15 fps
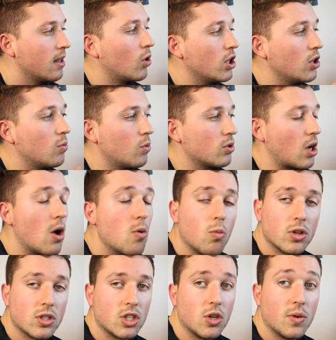What you don't
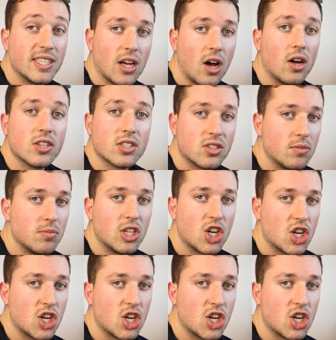want to do is ask them to